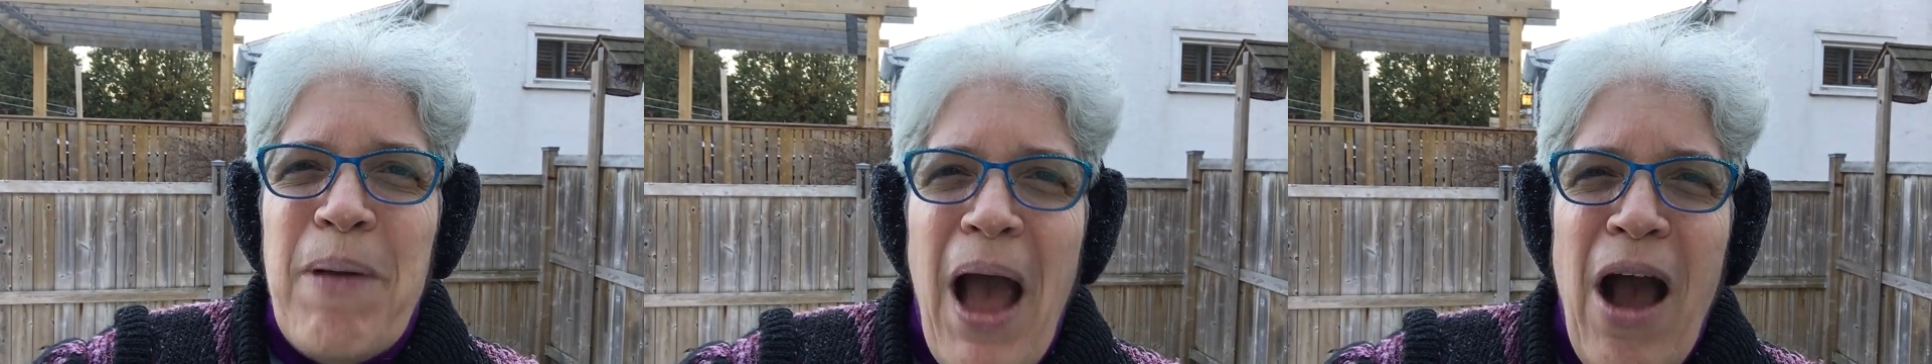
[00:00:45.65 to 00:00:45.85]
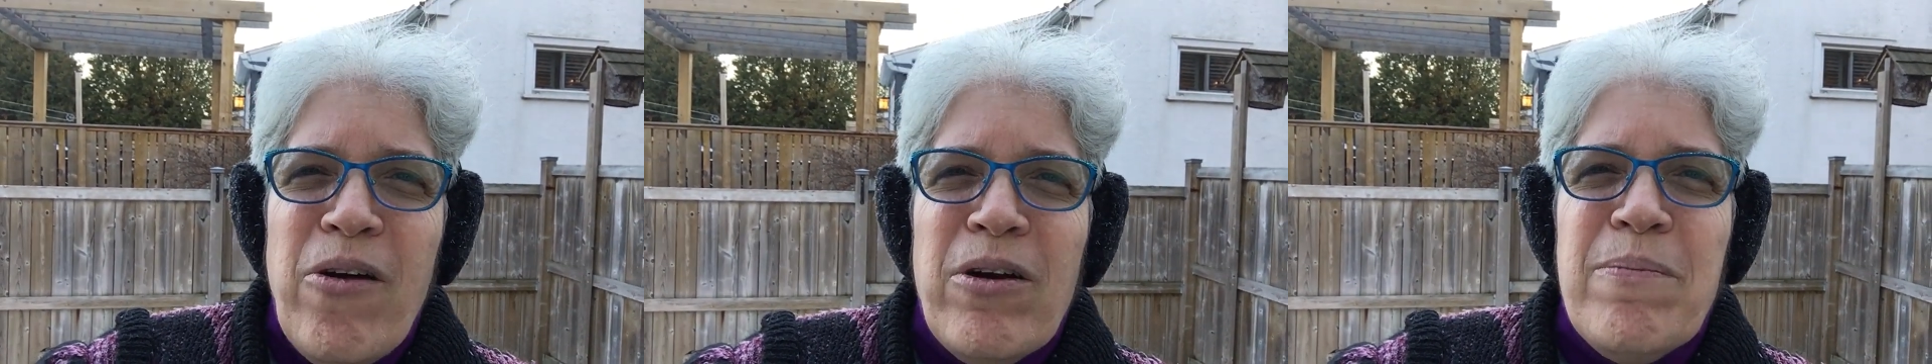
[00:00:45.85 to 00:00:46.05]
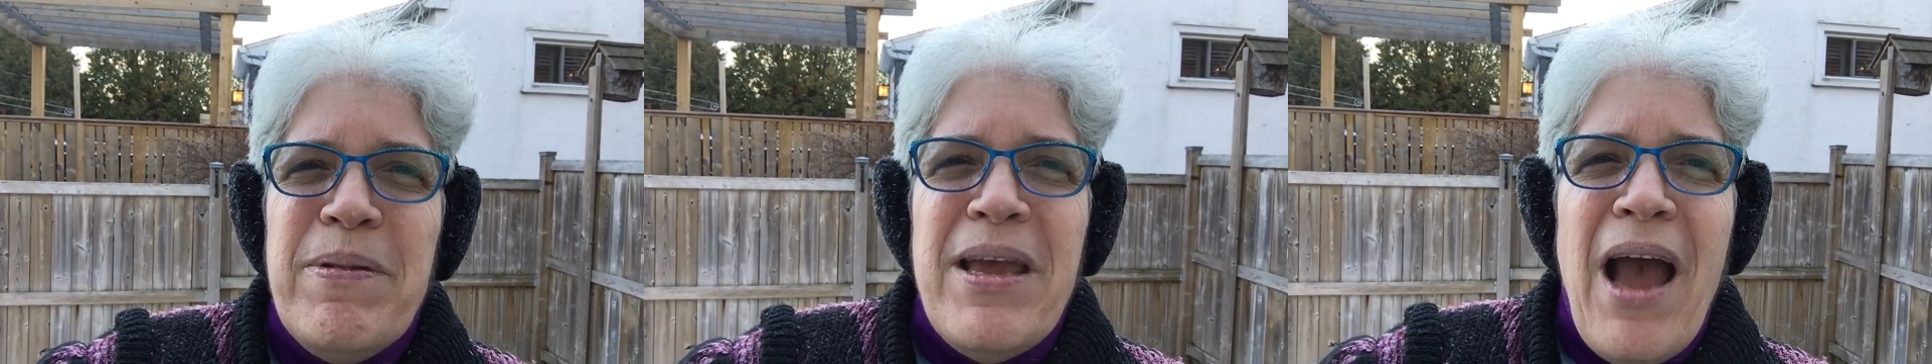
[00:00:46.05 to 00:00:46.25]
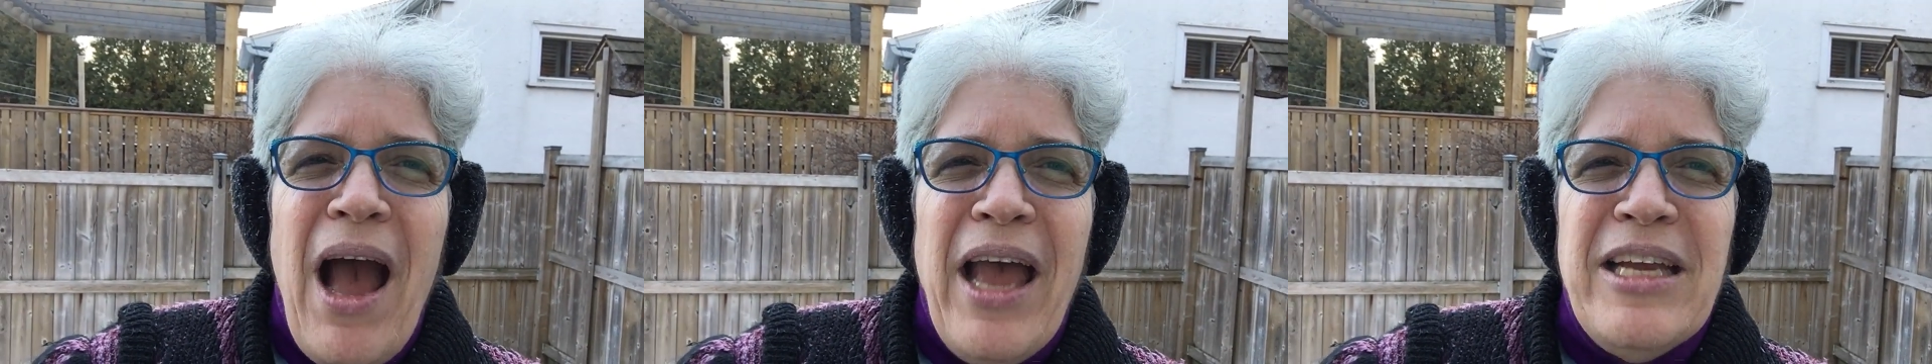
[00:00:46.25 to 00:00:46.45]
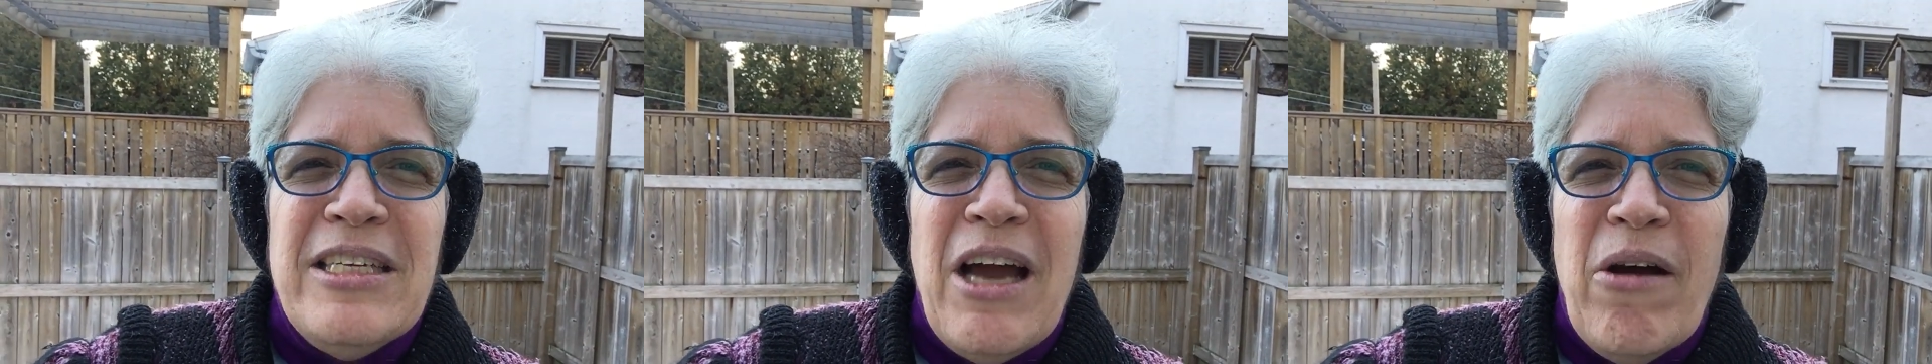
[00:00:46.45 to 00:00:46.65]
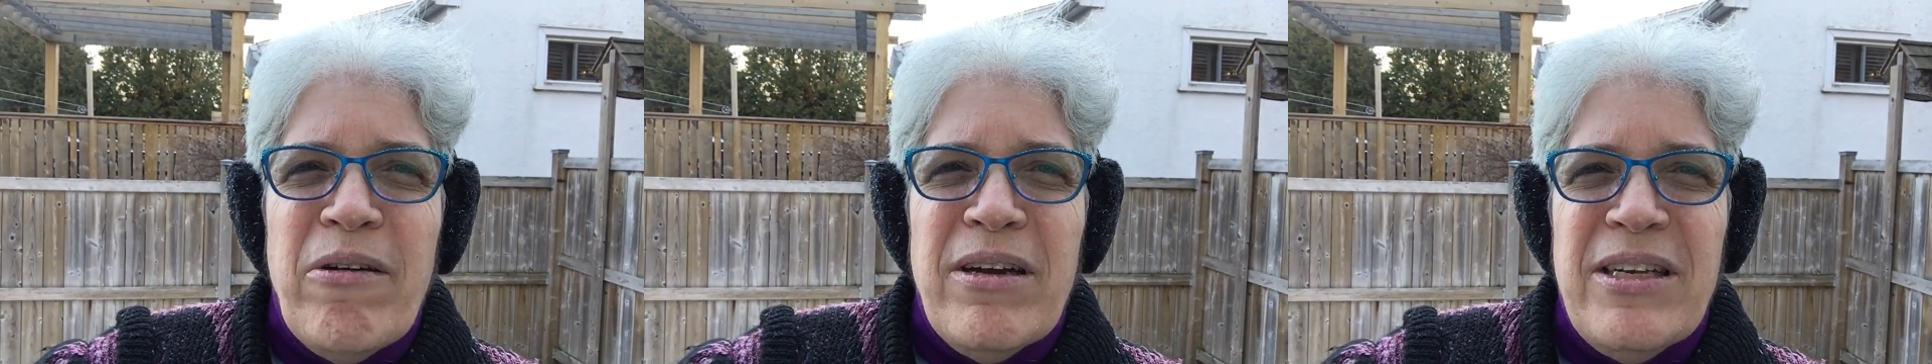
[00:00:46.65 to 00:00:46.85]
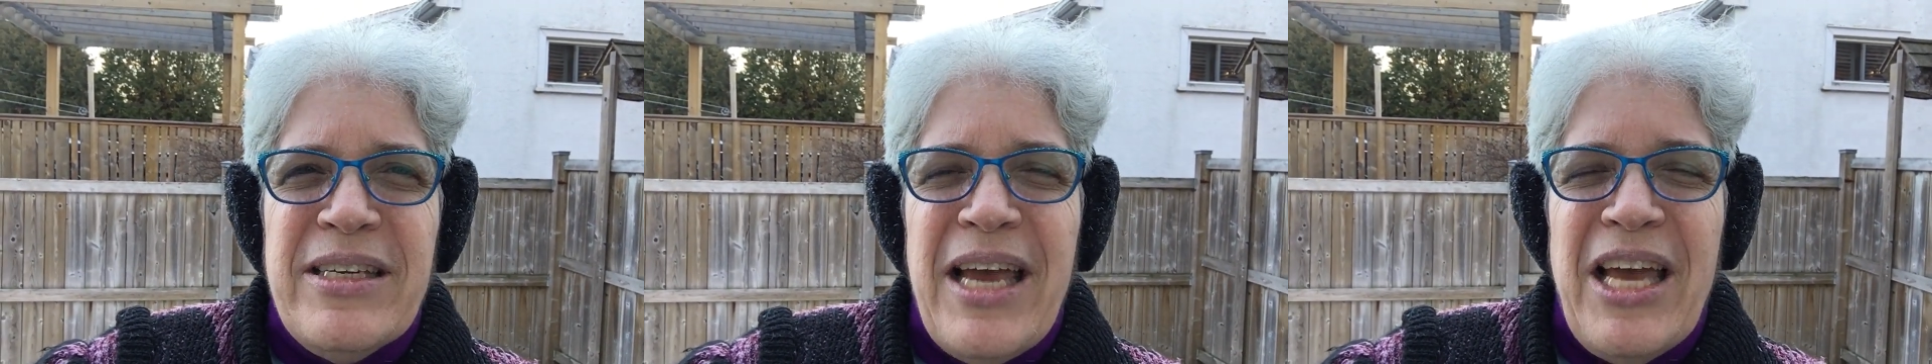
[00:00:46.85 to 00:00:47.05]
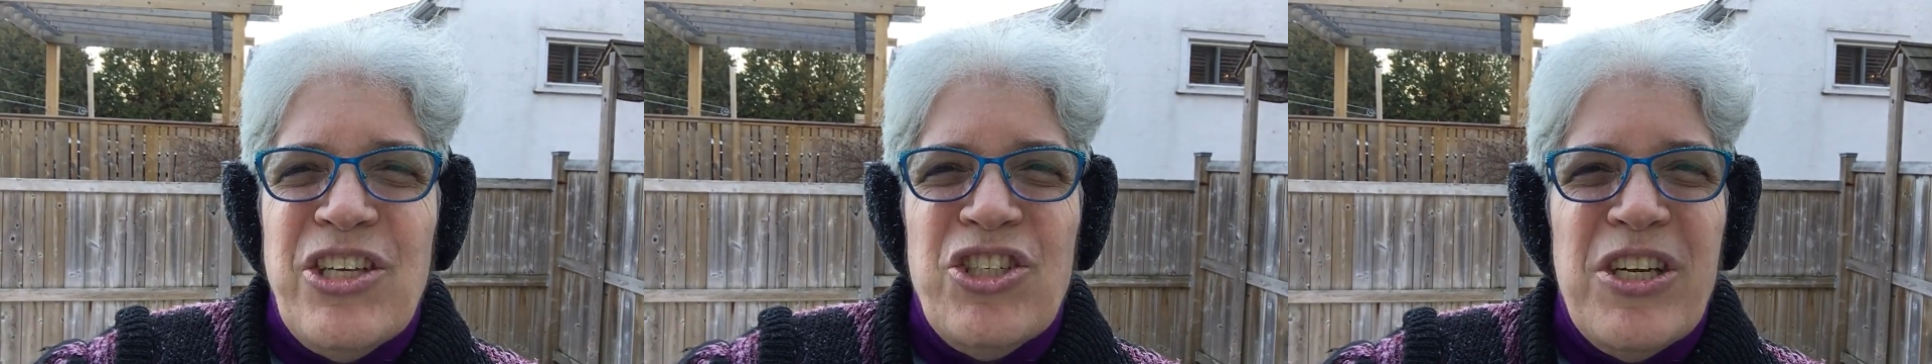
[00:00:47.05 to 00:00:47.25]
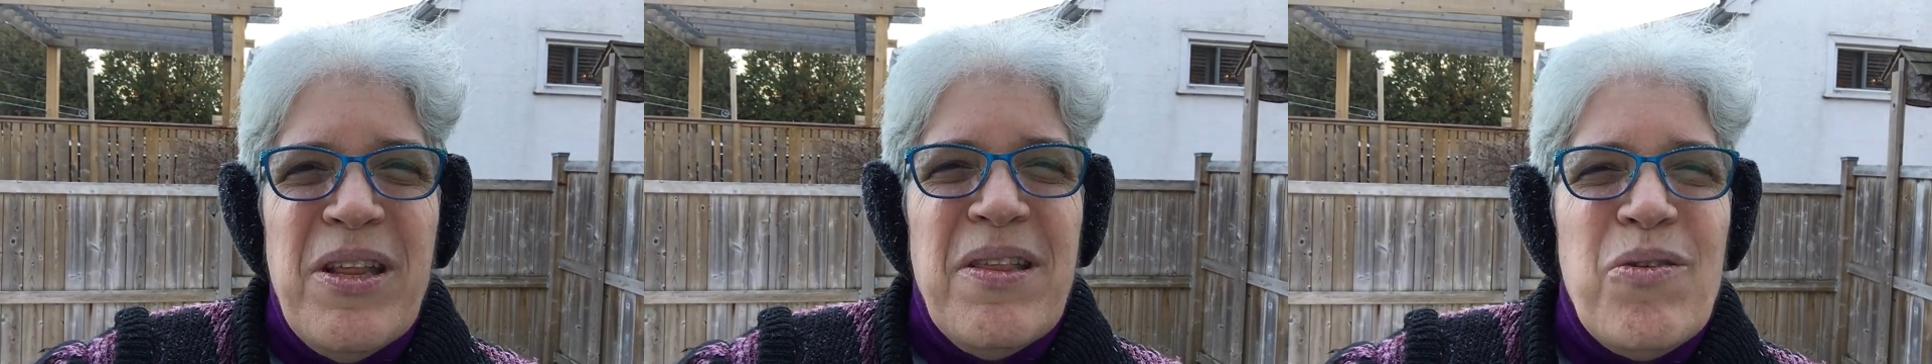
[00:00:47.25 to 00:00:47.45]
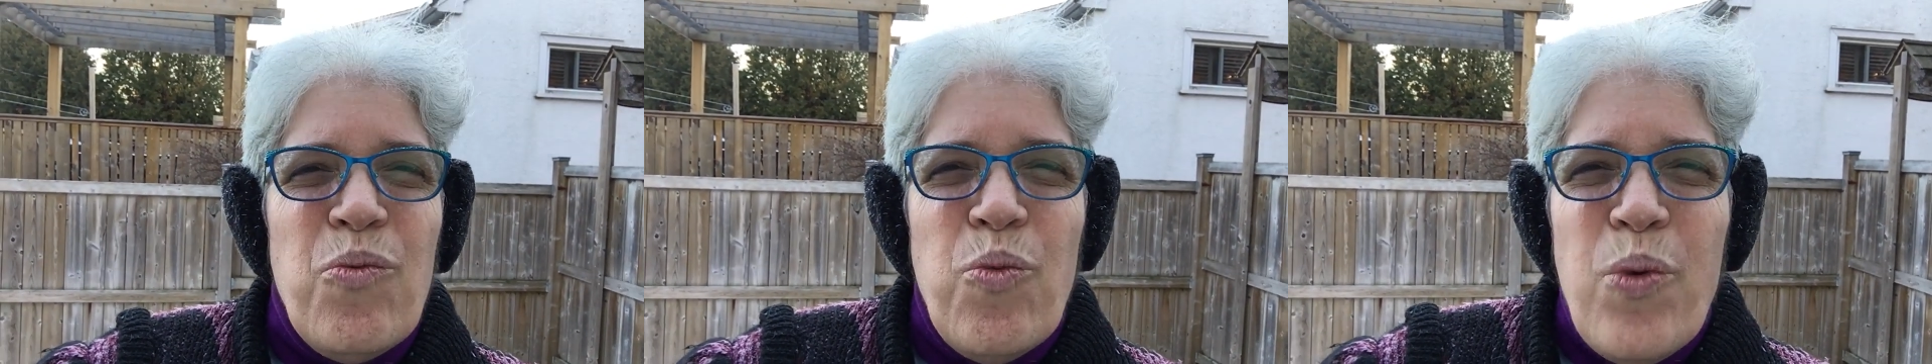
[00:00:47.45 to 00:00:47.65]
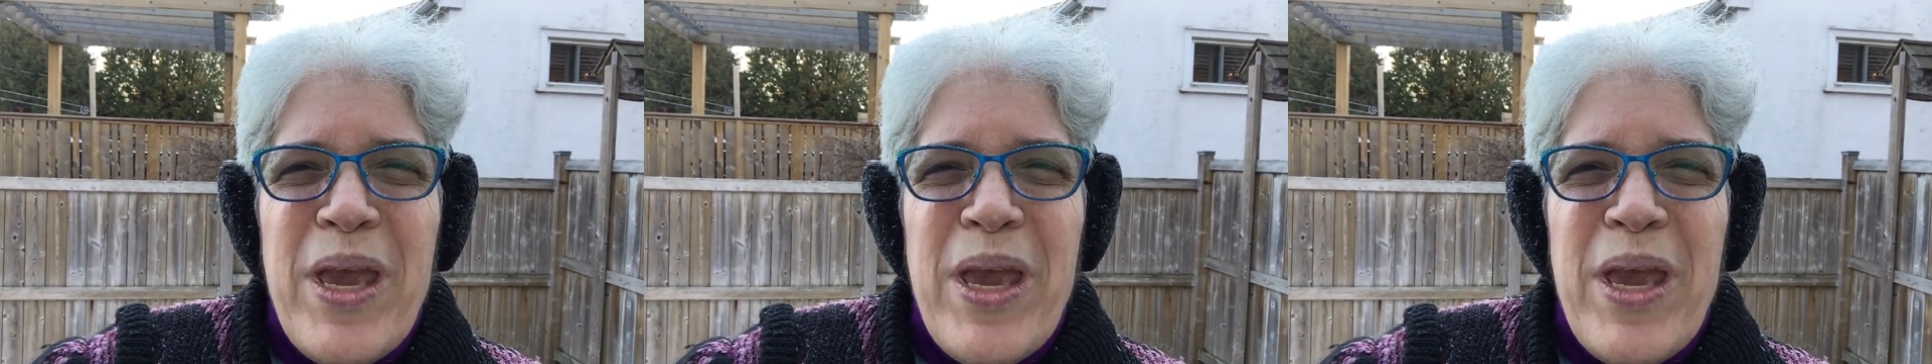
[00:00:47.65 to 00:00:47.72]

power behind our intentions.